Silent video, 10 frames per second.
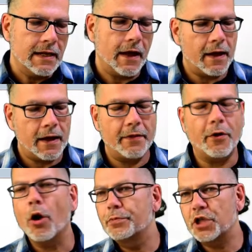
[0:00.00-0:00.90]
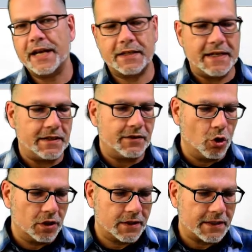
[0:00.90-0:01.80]
The object is
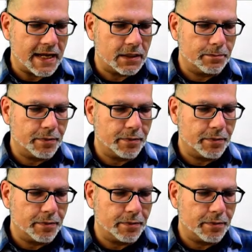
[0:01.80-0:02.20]
not set